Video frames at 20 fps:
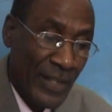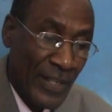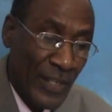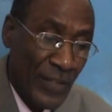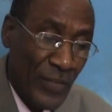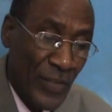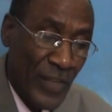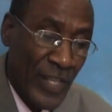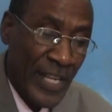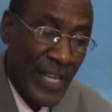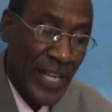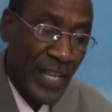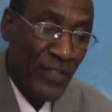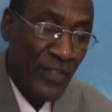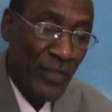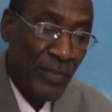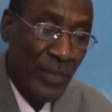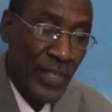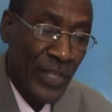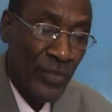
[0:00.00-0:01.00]
If they
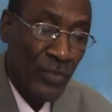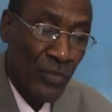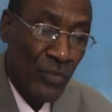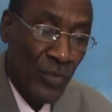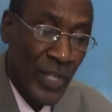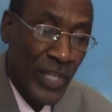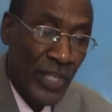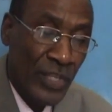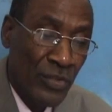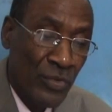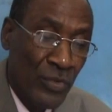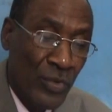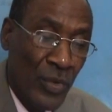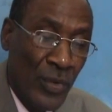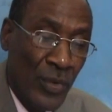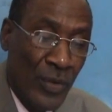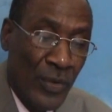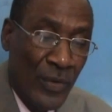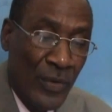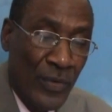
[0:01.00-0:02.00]
have been doing
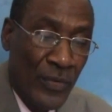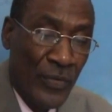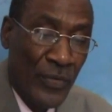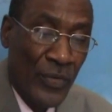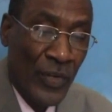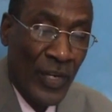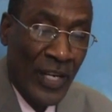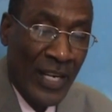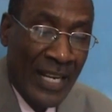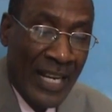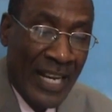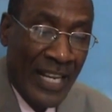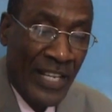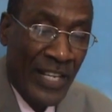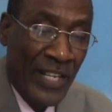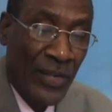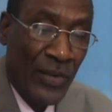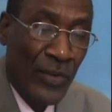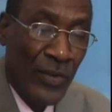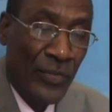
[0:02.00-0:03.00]
so for
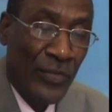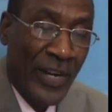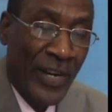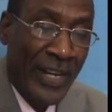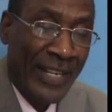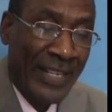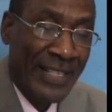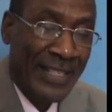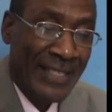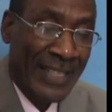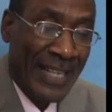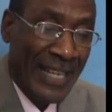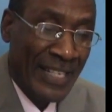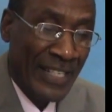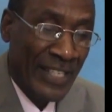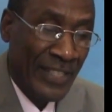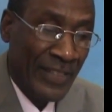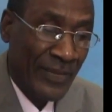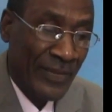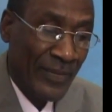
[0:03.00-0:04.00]
lack of
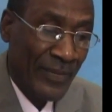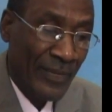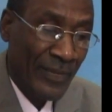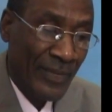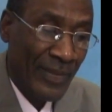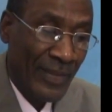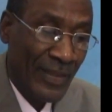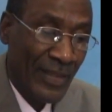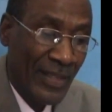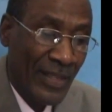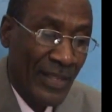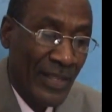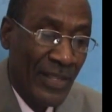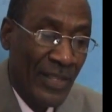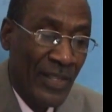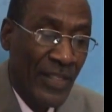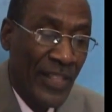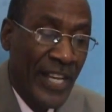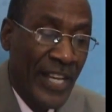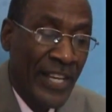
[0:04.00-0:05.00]
understanding,
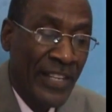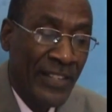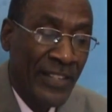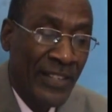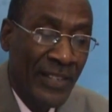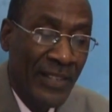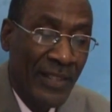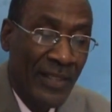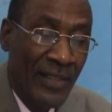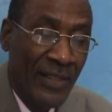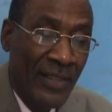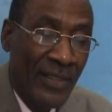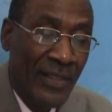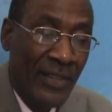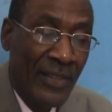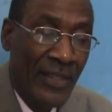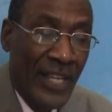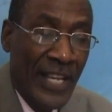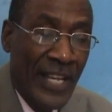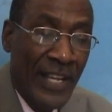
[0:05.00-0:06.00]
then
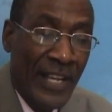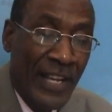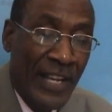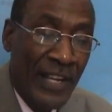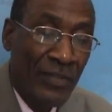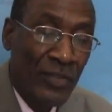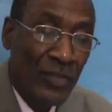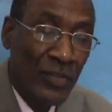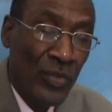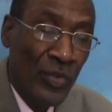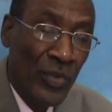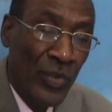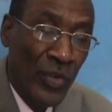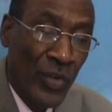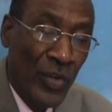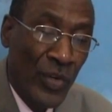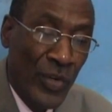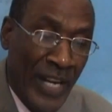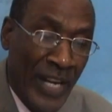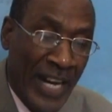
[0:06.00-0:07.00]
they have to
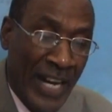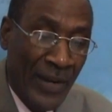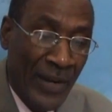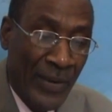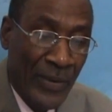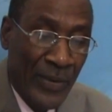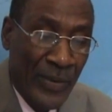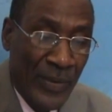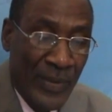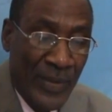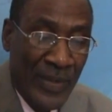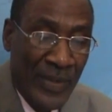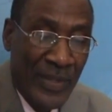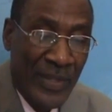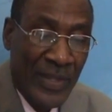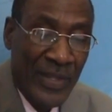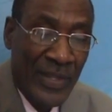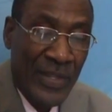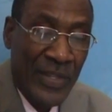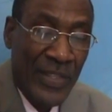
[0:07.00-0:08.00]
know now
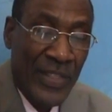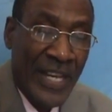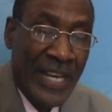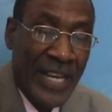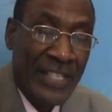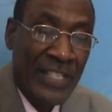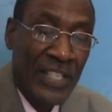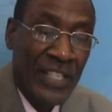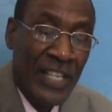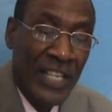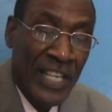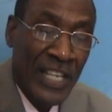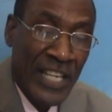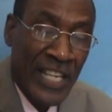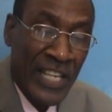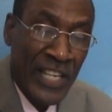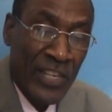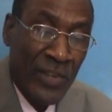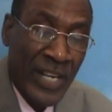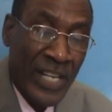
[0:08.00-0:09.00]
that
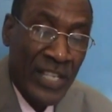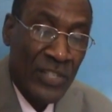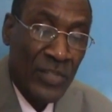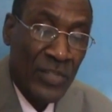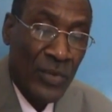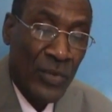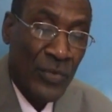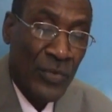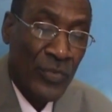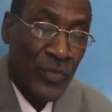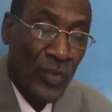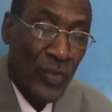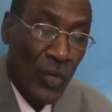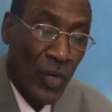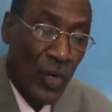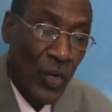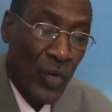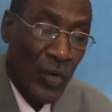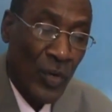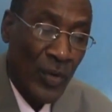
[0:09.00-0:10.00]
ignorance of
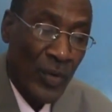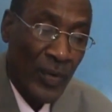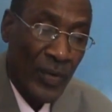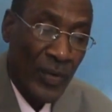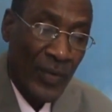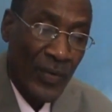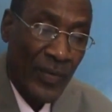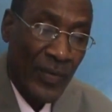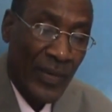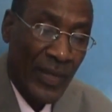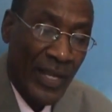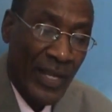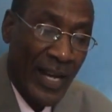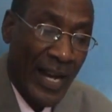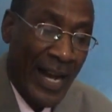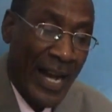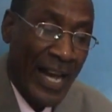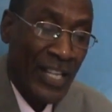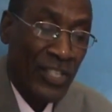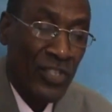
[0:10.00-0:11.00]
law
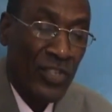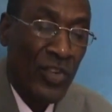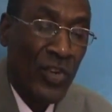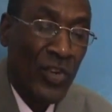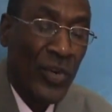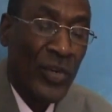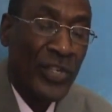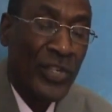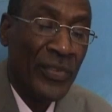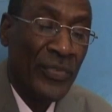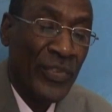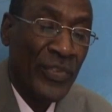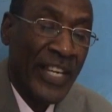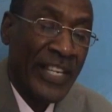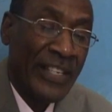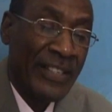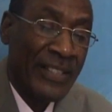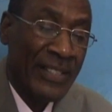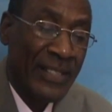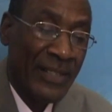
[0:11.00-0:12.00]
has no
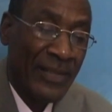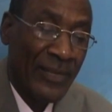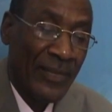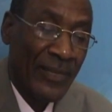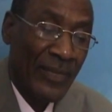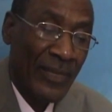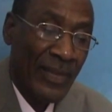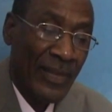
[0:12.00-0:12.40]
defense,